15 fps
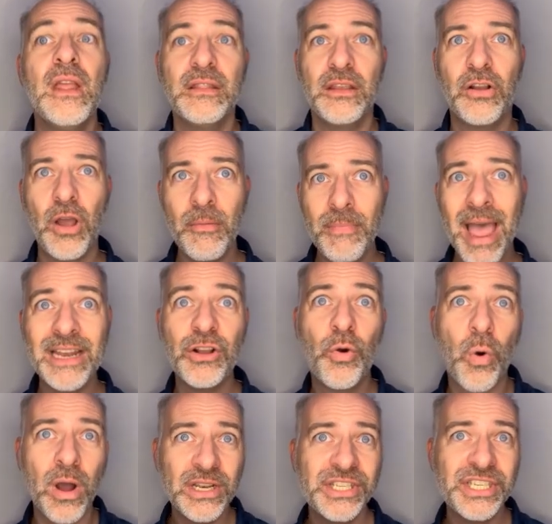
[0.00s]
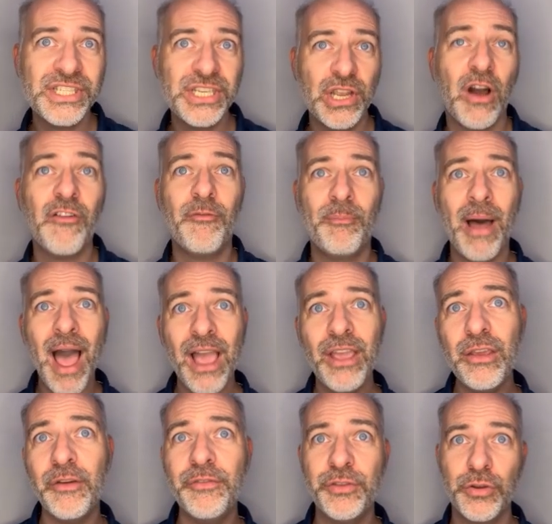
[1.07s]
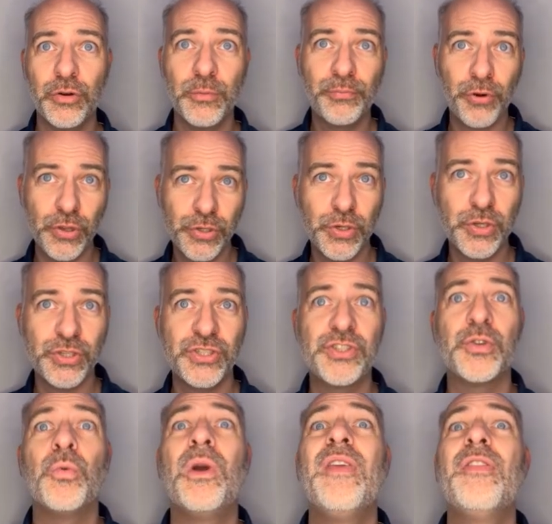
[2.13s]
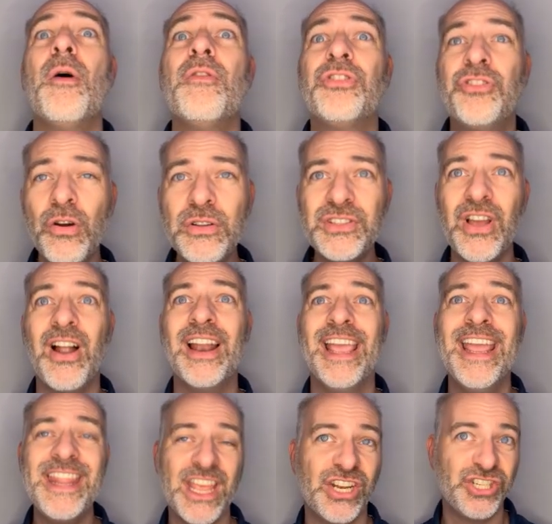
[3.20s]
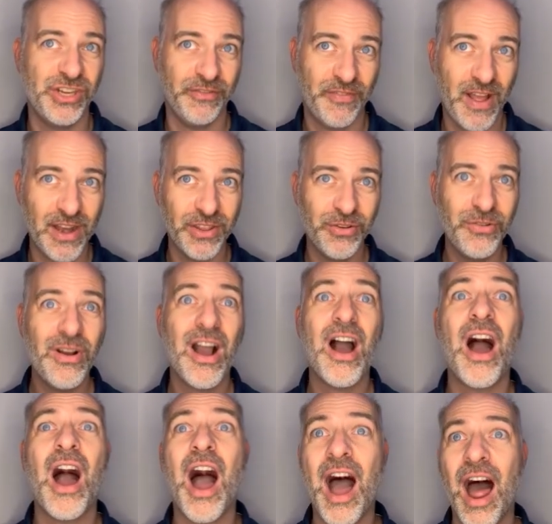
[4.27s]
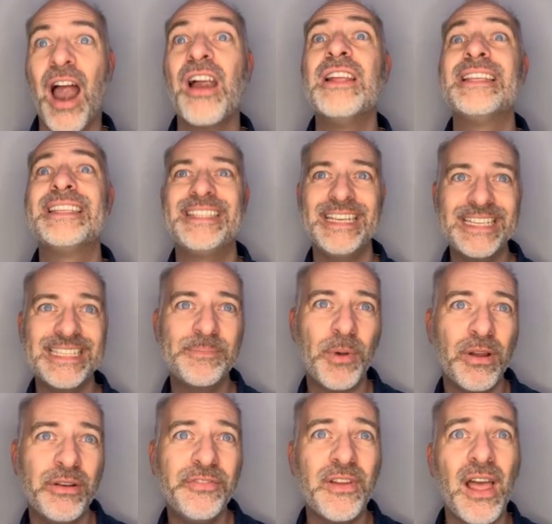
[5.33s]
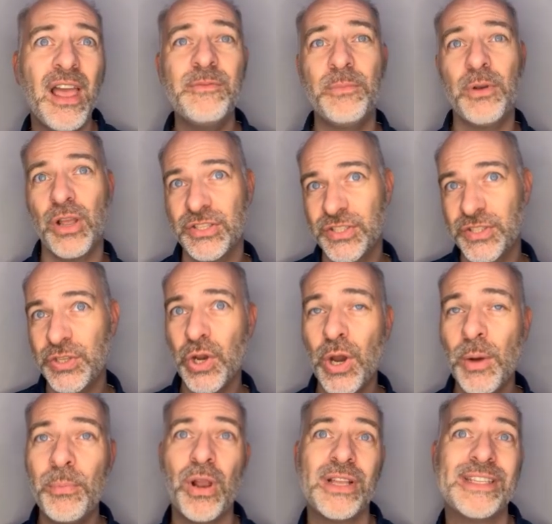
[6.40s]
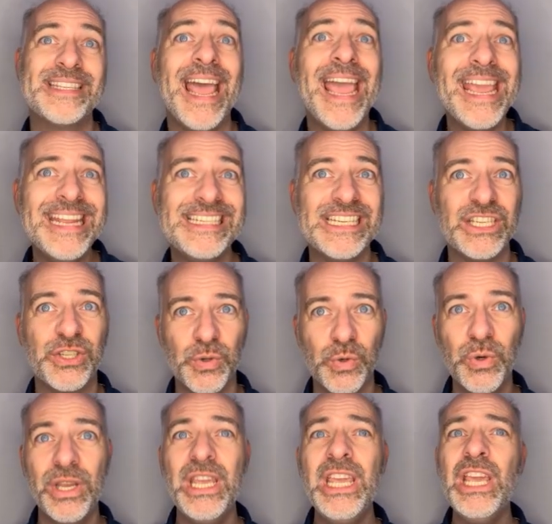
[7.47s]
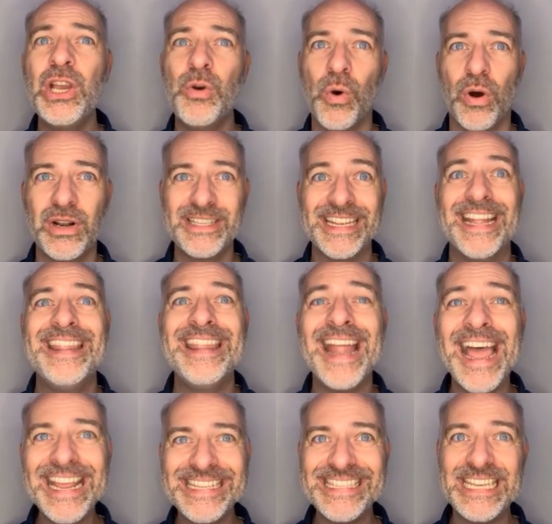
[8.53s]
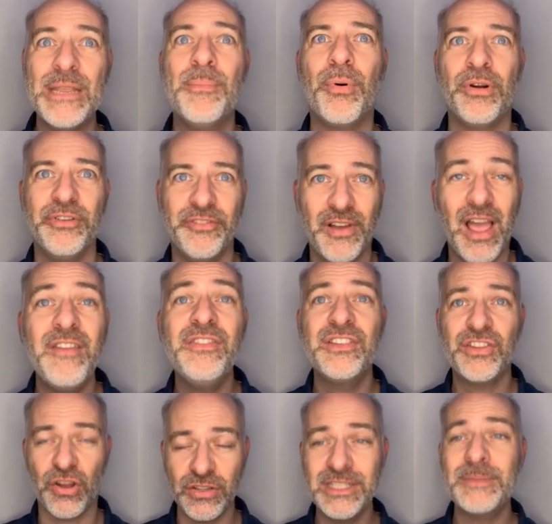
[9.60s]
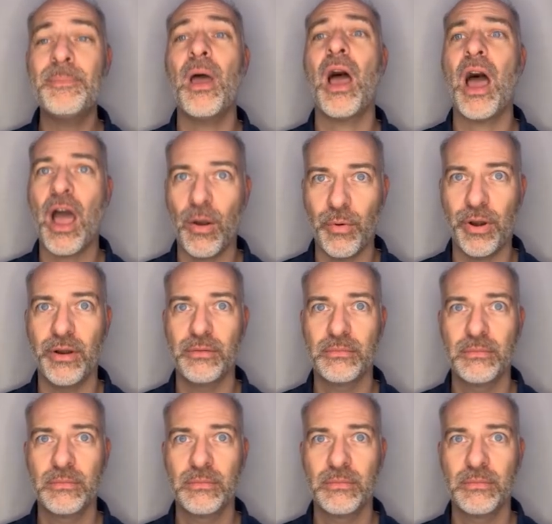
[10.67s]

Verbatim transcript: The combined quantity of biofuel produced with a total energy value are 6.5 plus 2 plus 82 equals 90.5 tons per hour